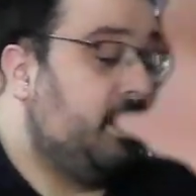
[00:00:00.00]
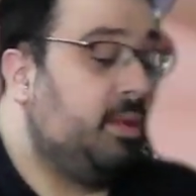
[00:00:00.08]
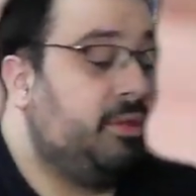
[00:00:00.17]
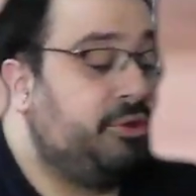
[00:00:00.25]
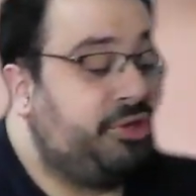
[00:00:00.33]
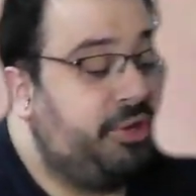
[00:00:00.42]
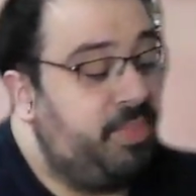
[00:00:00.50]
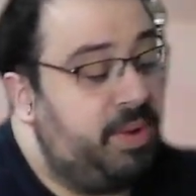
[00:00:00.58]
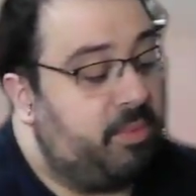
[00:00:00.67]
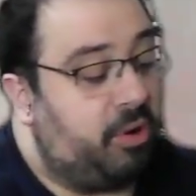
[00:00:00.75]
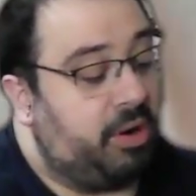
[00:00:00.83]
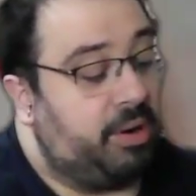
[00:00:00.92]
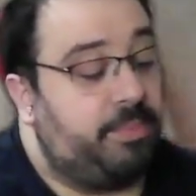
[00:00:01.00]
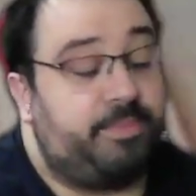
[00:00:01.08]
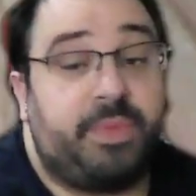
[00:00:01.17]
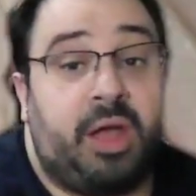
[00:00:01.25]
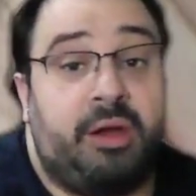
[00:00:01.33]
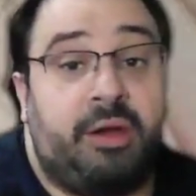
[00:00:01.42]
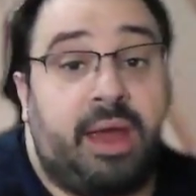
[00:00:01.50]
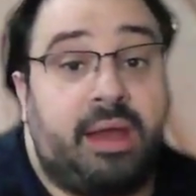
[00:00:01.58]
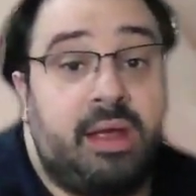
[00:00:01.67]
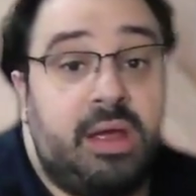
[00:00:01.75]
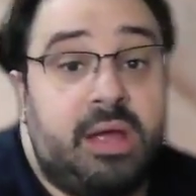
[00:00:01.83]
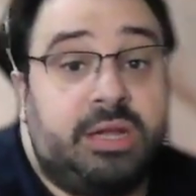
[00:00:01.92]
There should be more. Alright.
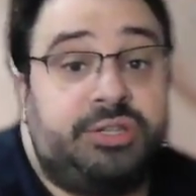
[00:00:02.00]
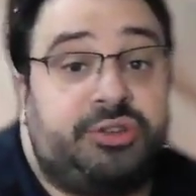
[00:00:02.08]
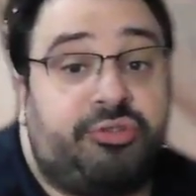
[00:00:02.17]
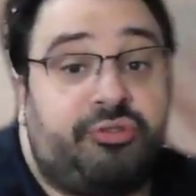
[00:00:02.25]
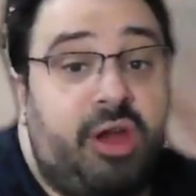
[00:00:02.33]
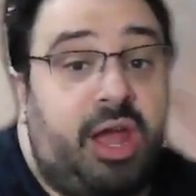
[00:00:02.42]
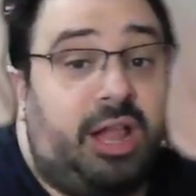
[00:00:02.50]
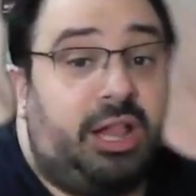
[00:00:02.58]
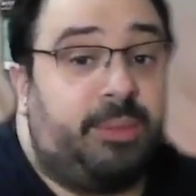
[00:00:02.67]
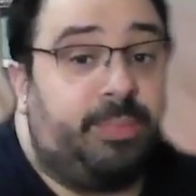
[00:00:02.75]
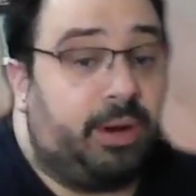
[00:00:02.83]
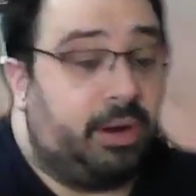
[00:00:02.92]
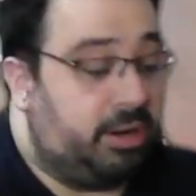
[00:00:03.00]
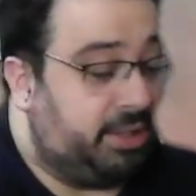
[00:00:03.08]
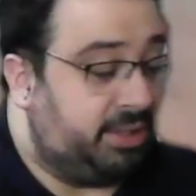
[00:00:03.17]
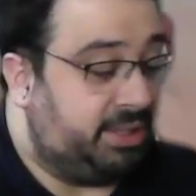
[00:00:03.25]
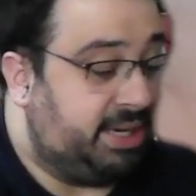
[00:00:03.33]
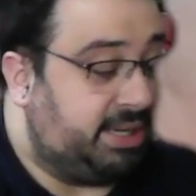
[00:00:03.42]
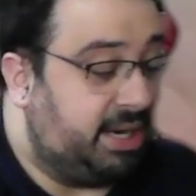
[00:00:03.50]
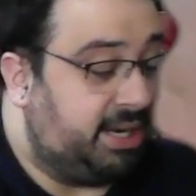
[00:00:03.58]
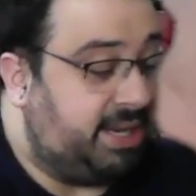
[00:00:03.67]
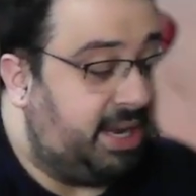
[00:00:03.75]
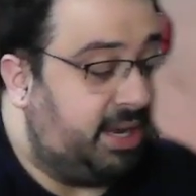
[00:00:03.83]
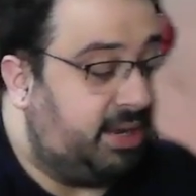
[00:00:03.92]
Drillbur.
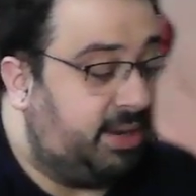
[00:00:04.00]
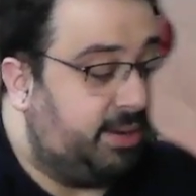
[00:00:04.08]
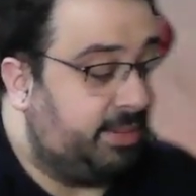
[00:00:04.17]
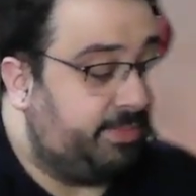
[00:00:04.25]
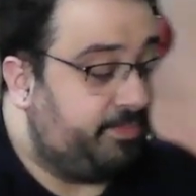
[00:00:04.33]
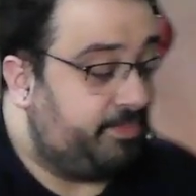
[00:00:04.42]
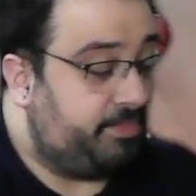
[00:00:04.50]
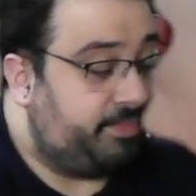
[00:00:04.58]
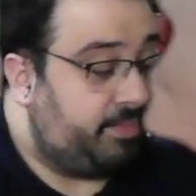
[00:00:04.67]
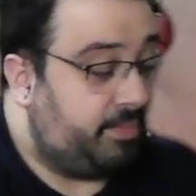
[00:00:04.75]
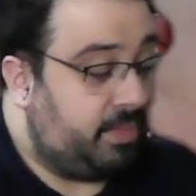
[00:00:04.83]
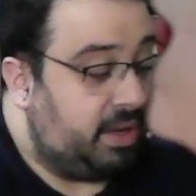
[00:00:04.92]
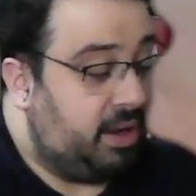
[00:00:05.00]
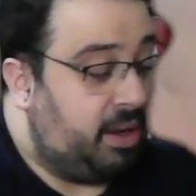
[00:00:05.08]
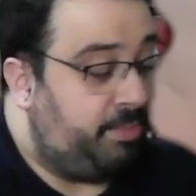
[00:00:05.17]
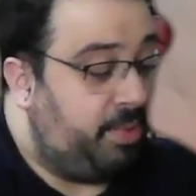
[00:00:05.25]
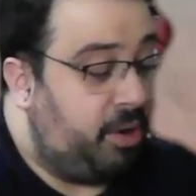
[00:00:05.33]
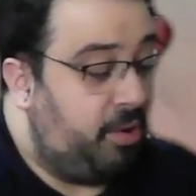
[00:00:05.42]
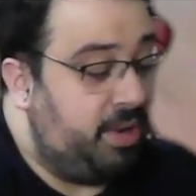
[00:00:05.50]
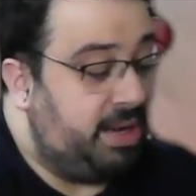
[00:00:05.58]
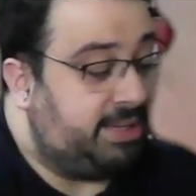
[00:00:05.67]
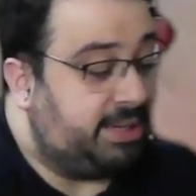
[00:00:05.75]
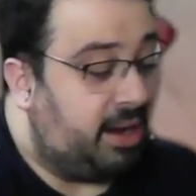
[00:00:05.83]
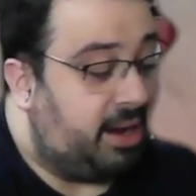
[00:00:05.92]
Dig. A
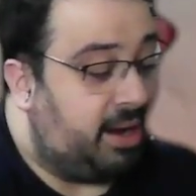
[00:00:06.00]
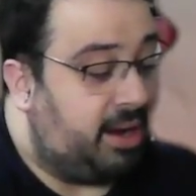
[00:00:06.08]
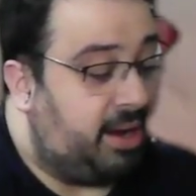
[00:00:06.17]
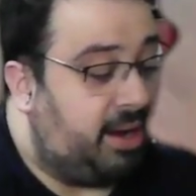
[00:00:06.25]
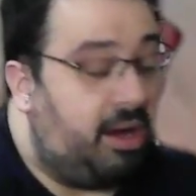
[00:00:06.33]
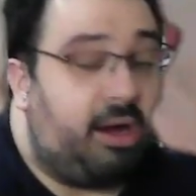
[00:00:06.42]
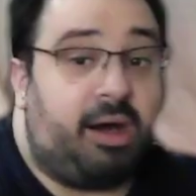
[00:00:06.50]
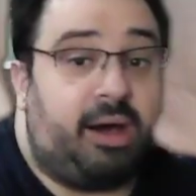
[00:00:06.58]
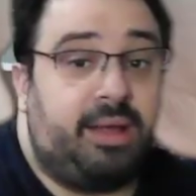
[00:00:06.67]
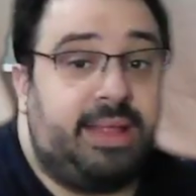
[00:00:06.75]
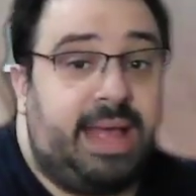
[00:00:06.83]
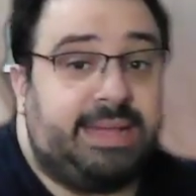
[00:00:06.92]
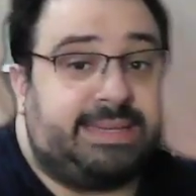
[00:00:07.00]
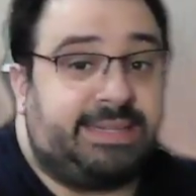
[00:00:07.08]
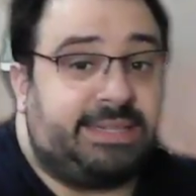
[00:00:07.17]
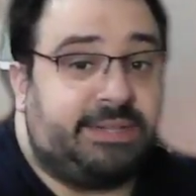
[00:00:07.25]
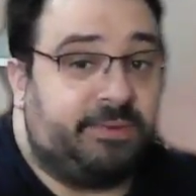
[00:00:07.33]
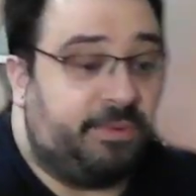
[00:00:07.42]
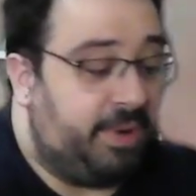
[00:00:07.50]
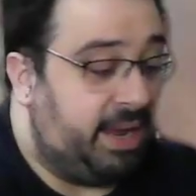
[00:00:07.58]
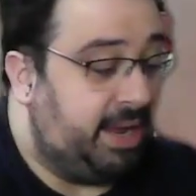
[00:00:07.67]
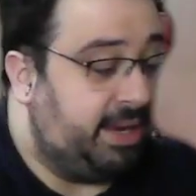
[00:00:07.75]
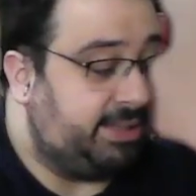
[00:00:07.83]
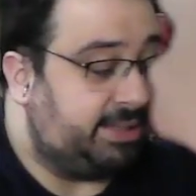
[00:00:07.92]
Ponyta. Aw, that's
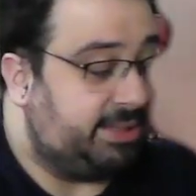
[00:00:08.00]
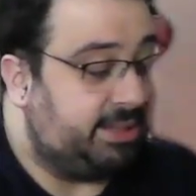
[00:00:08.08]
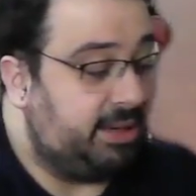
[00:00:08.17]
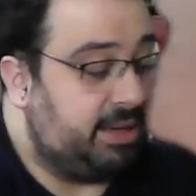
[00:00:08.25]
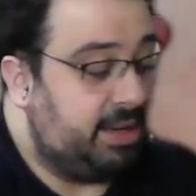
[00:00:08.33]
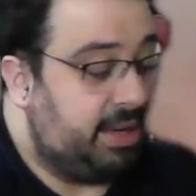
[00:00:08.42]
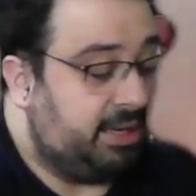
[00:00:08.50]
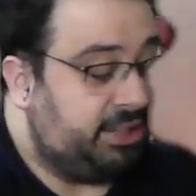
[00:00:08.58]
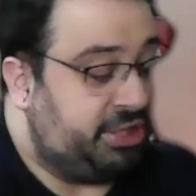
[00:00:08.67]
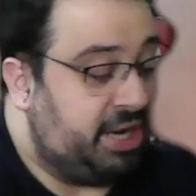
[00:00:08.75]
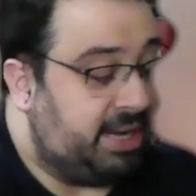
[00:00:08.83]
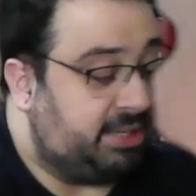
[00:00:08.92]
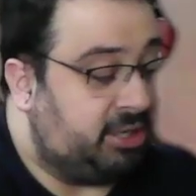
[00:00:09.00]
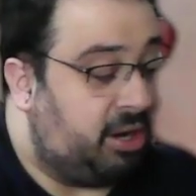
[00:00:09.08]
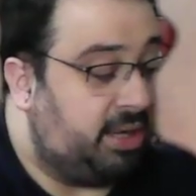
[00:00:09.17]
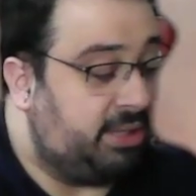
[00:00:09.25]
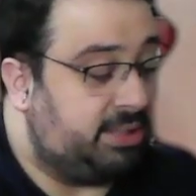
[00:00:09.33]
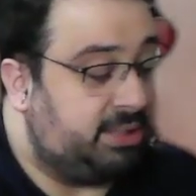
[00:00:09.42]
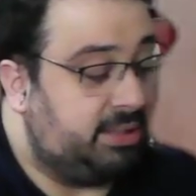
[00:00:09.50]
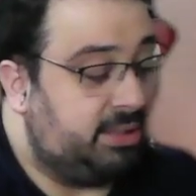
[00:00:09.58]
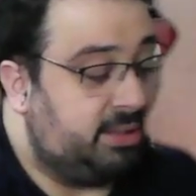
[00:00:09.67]
sweet. A Chatot.